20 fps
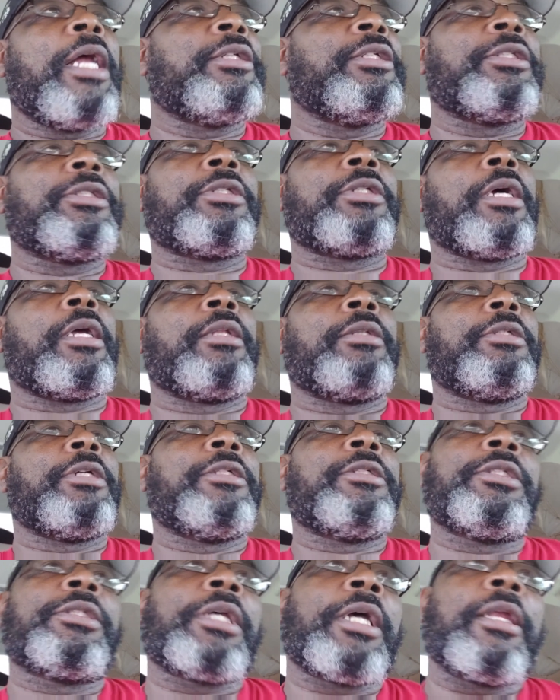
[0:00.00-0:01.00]
just kind
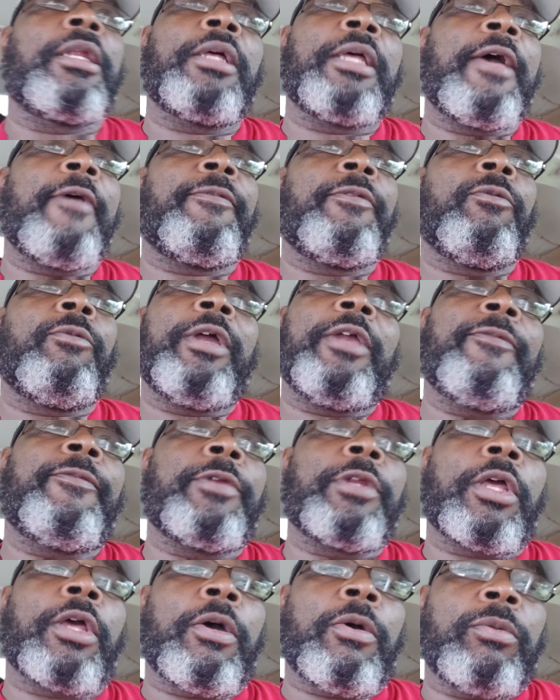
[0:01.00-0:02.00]
of have to wait
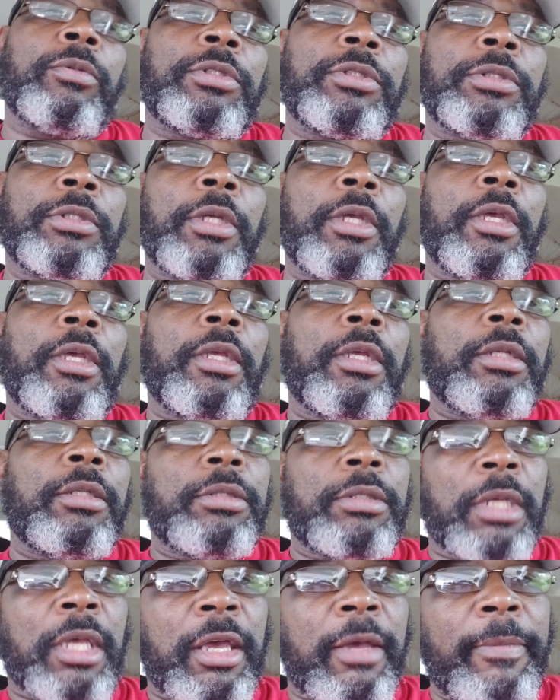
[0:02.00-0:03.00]
for the coach
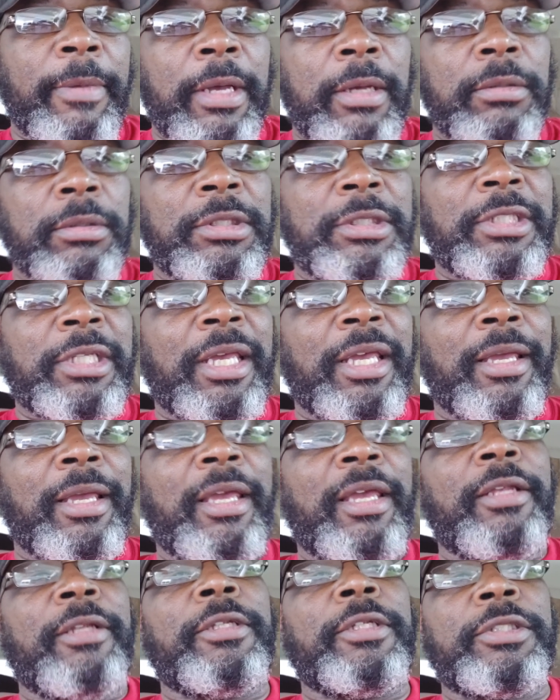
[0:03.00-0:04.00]
to come out and say,
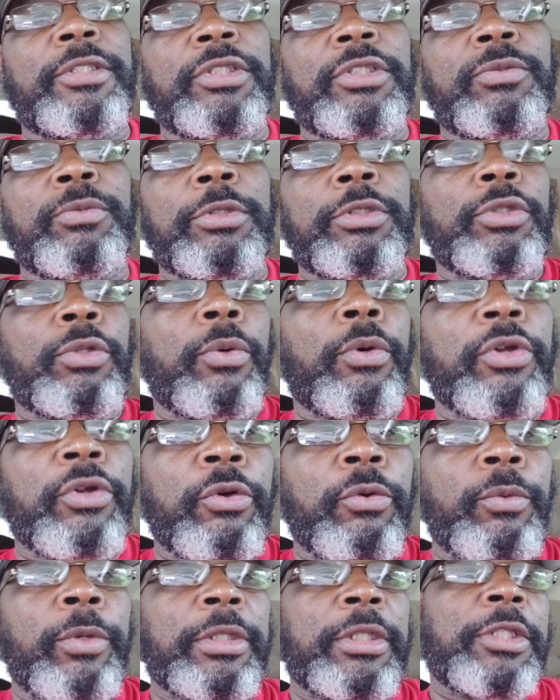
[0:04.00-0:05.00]
hey, this is what's going
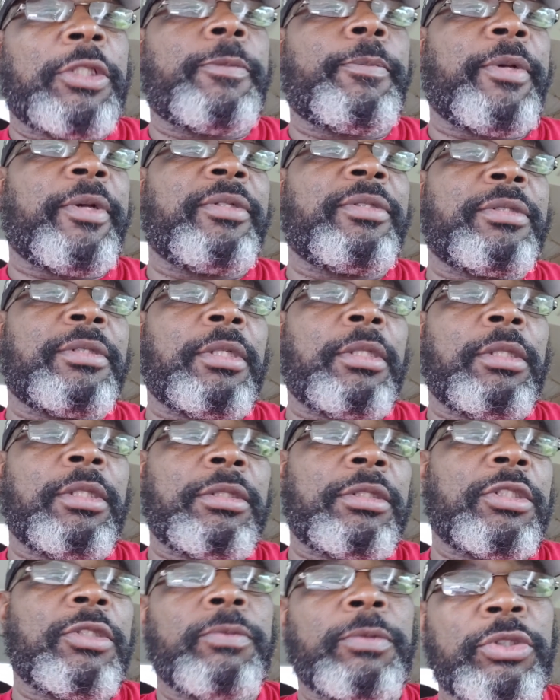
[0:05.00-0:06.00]
on with this person, and
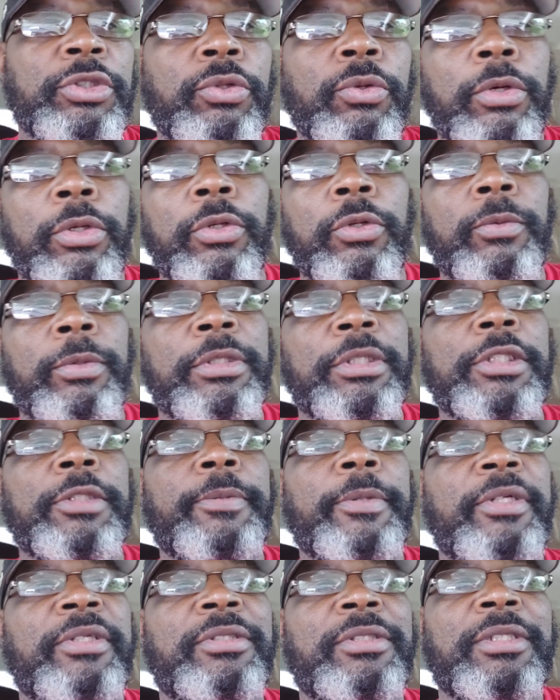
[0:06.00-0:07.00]
this is what's going on with this
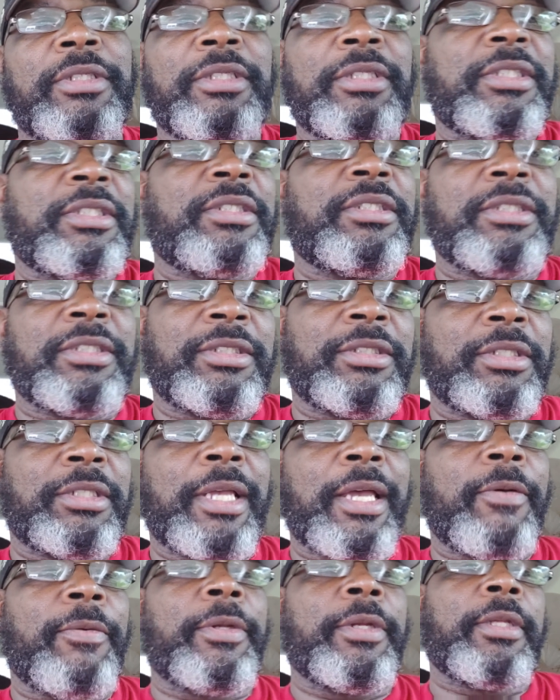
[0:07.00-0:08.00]
person, and this is just
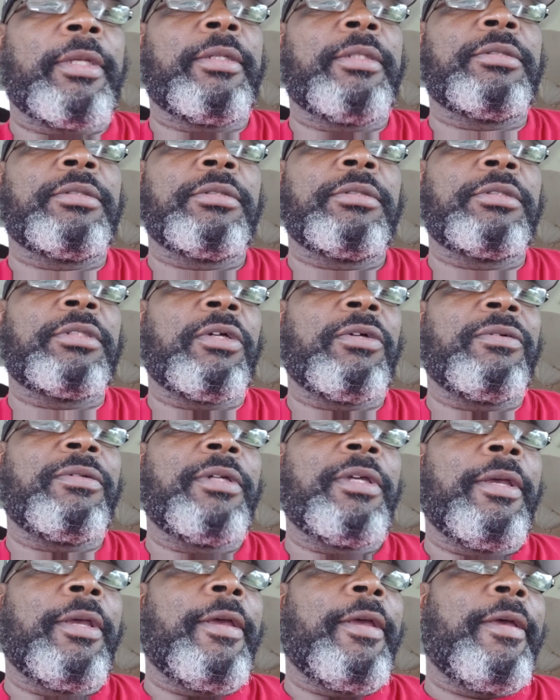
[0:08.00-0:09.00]
how it is. So
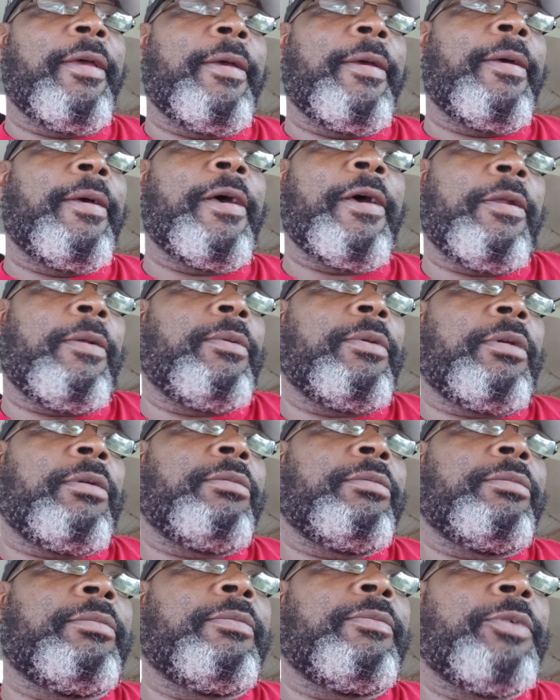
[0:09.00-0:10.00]
I don't know.
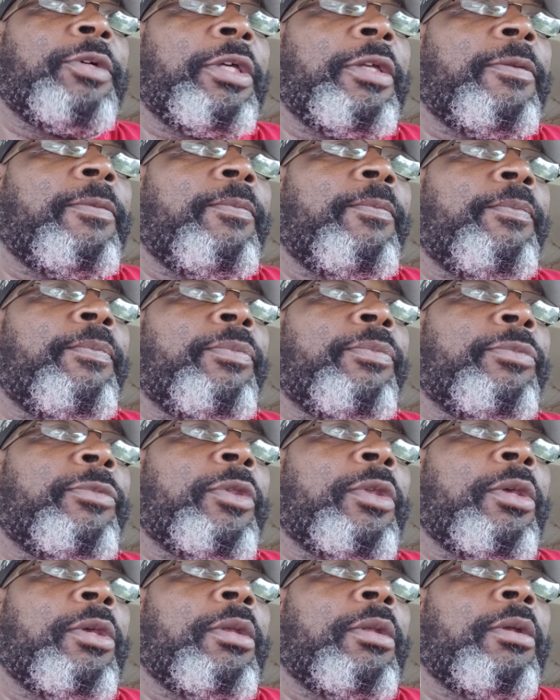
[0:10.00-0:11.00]
But
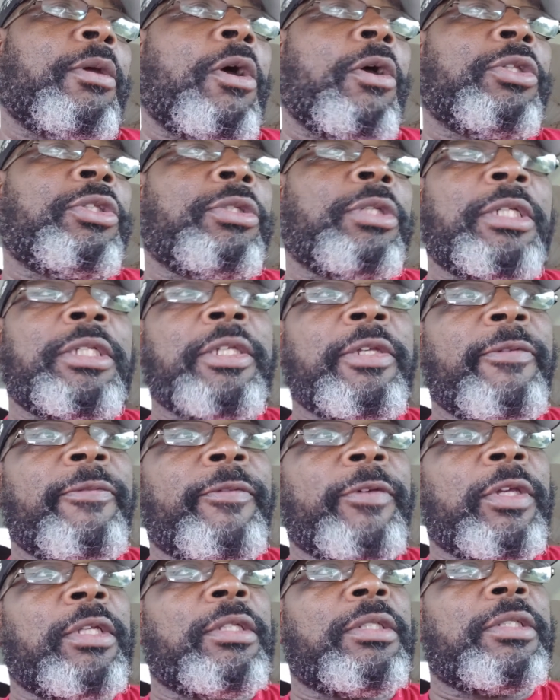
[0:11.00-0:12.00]
on to the
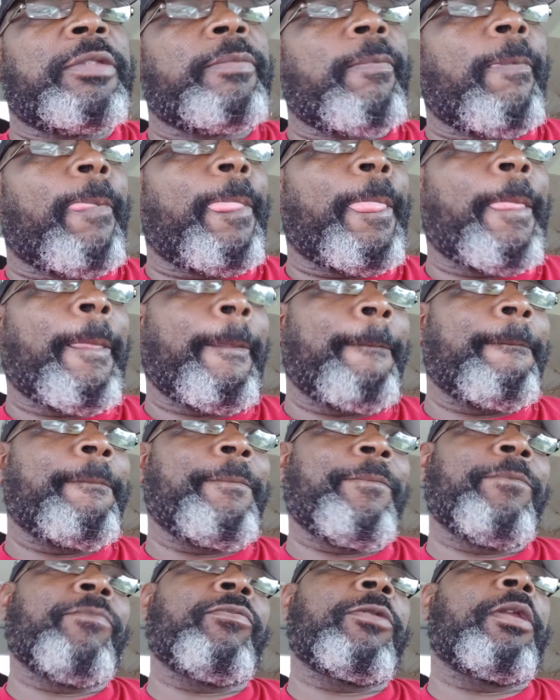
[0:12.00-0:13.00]
defense.
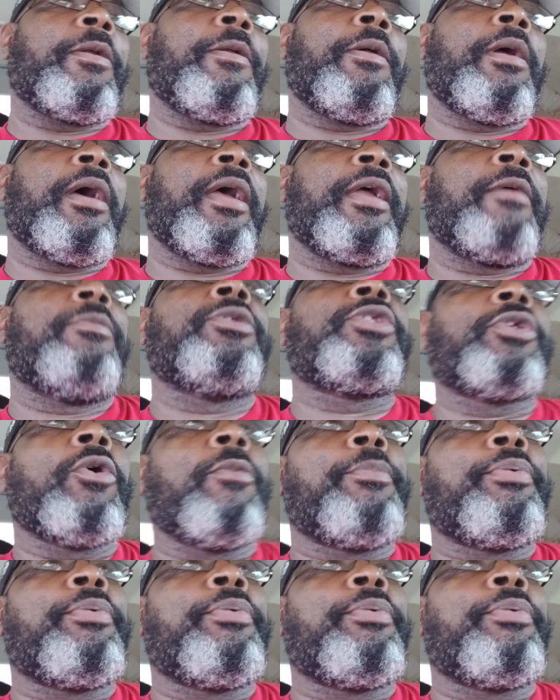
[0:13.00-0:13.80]
I am so